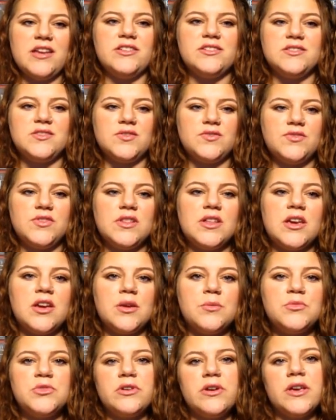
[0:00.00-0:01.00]
just feel like
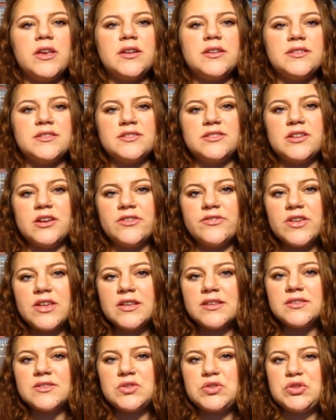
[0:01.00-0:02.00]
I'm doing a
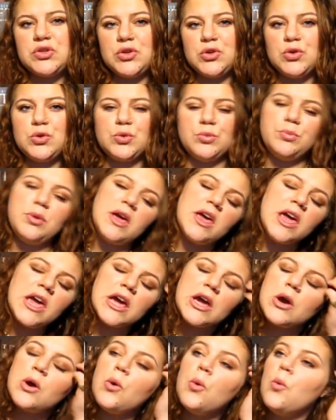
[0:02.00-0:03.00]
disservice to
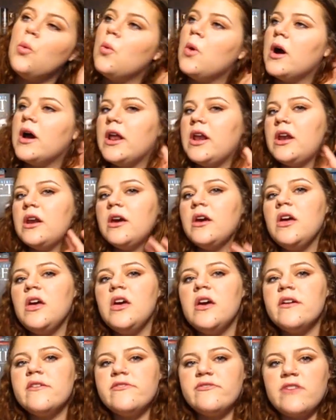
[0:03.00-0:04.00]
pick one
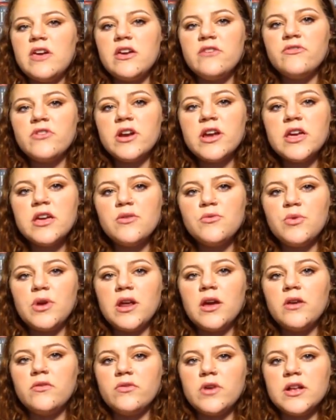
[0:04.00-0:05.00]
favorite when
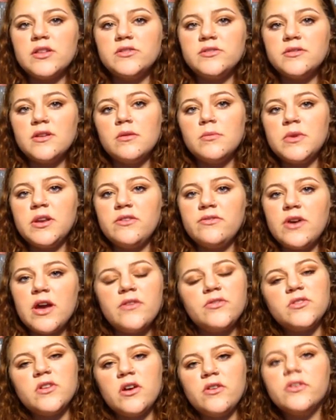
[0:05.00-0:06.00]
I've read so many
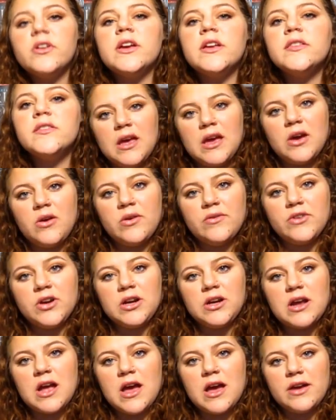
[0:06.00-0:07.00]
five-star reads.
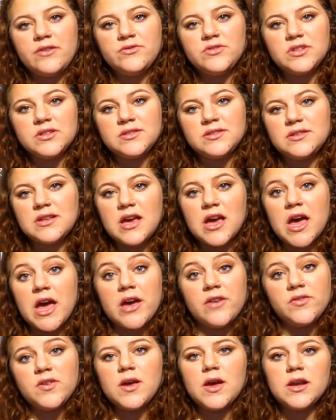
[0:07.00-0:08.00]
However, I've just,
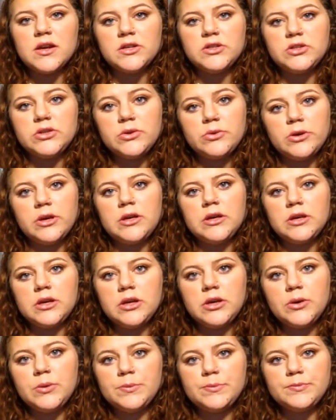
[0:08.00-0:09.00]
I've got to do it, you
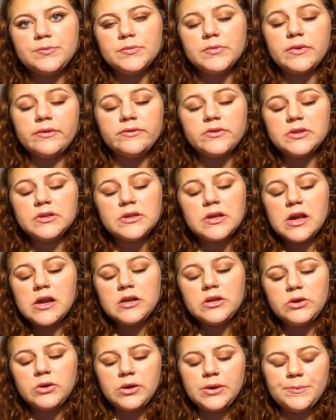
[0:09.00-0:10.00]
know? I've just got to
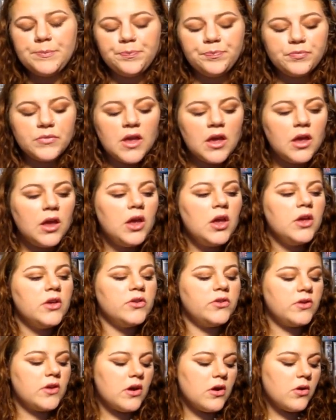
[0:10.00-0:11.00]
do it.
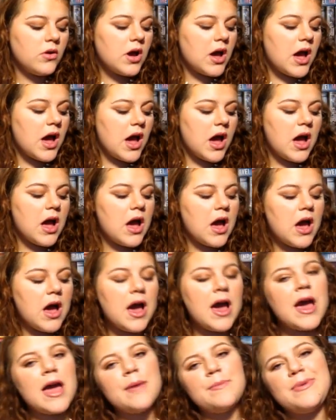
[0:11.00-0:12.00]
So
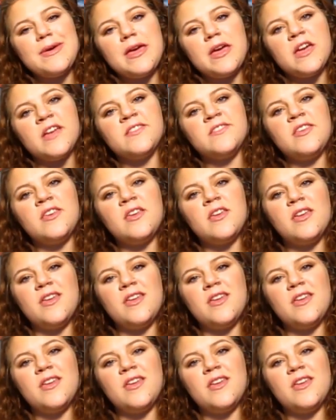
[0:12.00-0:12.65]
I picked,